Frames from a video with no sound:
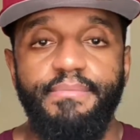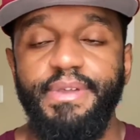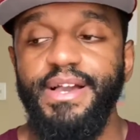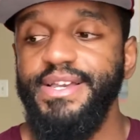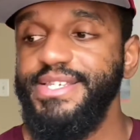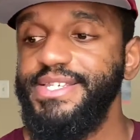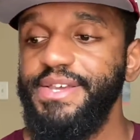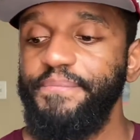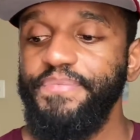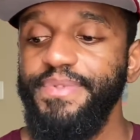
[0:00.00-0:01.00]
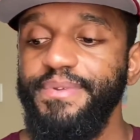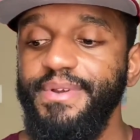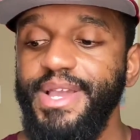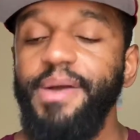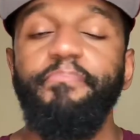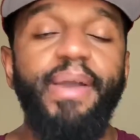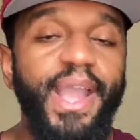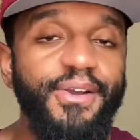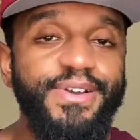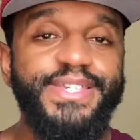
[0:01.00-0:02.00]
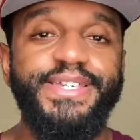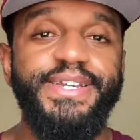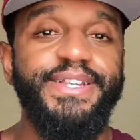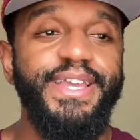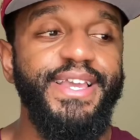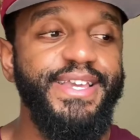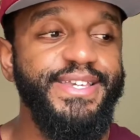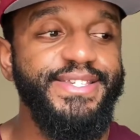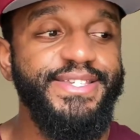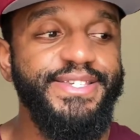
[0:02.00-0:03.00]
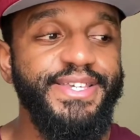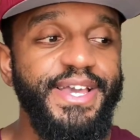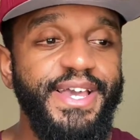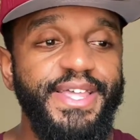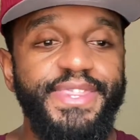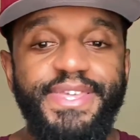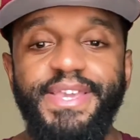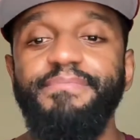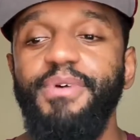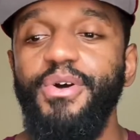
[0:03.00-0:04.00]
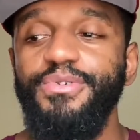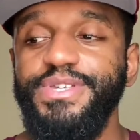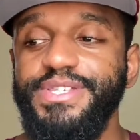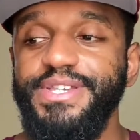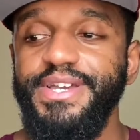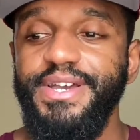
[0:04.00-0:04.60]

Because comparison is the most